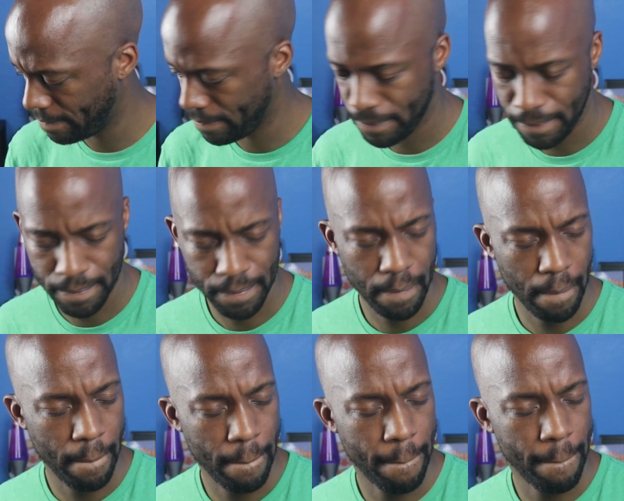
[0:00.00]
Niggas wanna
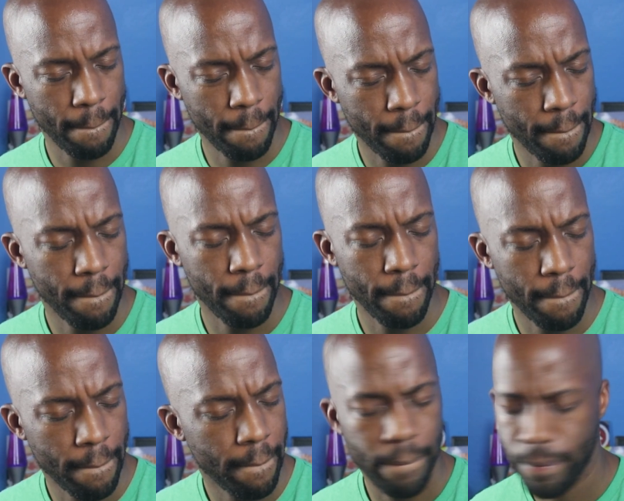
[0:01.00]
take what's mine, no,
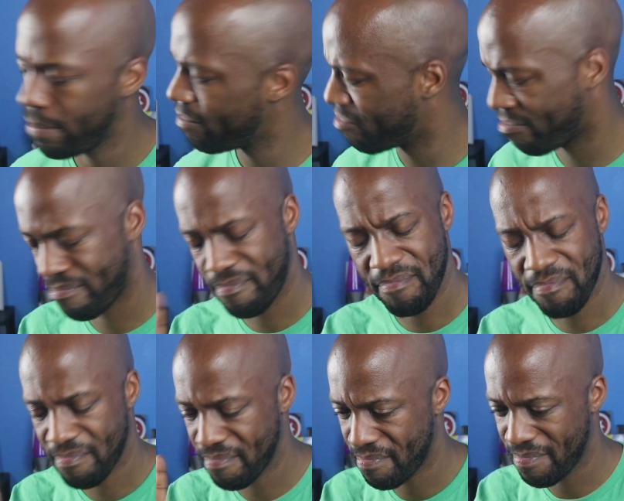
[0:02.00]
no. Niggas want my
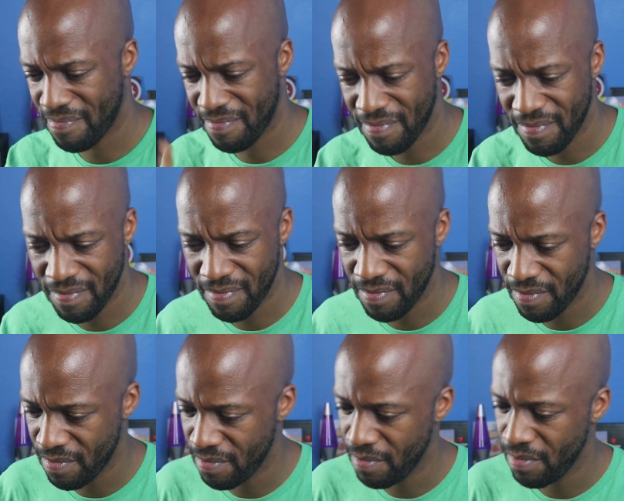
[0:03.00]
life, I can't
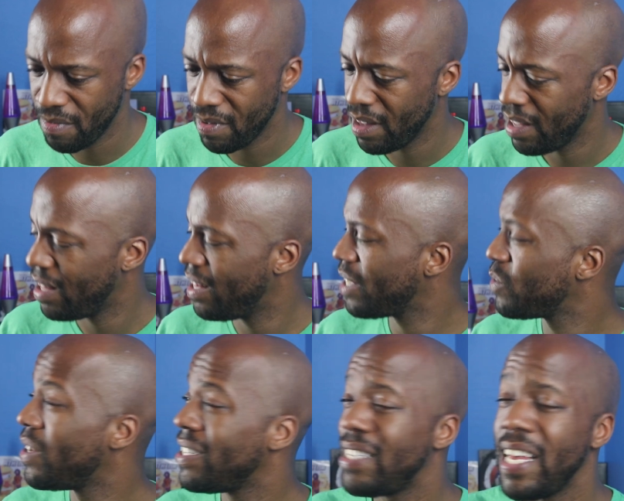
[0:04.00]
go. No. Niggas
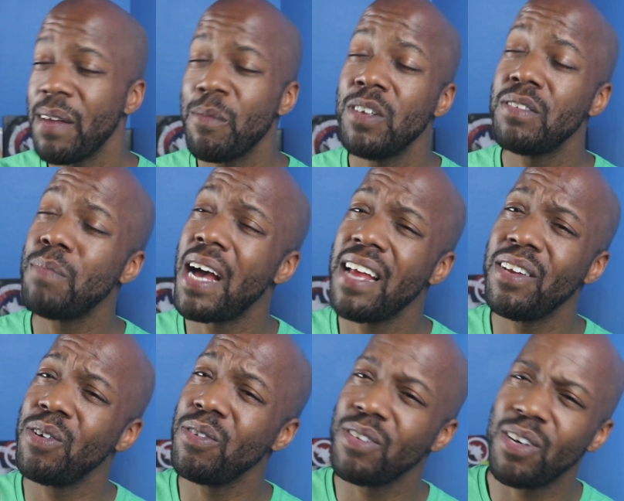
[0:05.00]
wanna take what's mine,
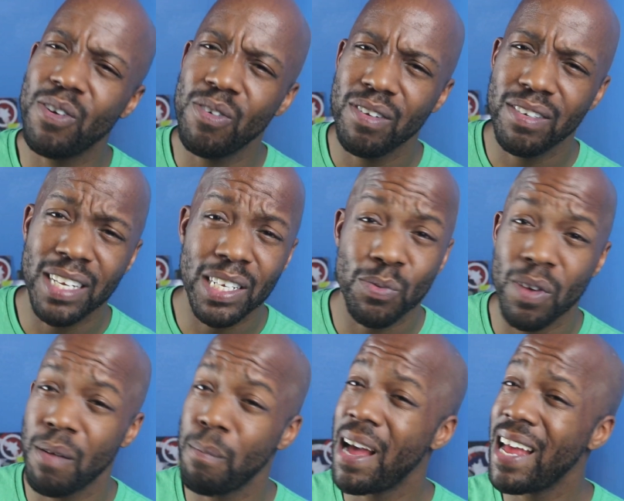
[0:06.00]
no, no. Niggas
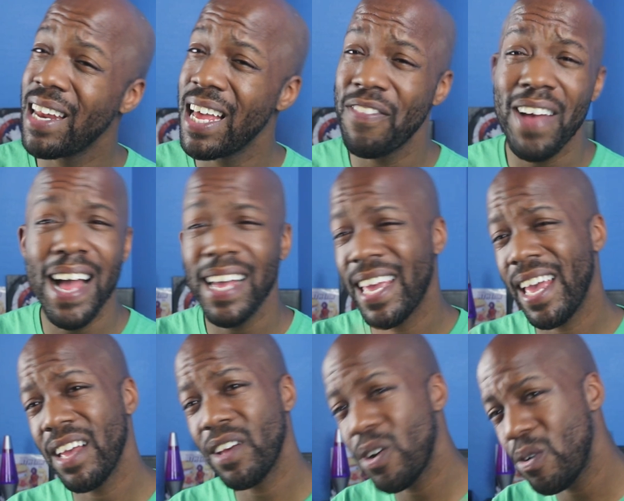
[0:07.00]
want my life, I
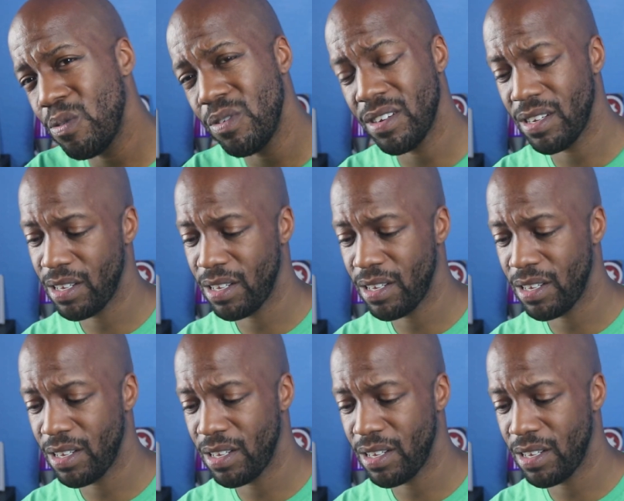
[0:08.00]
can't go.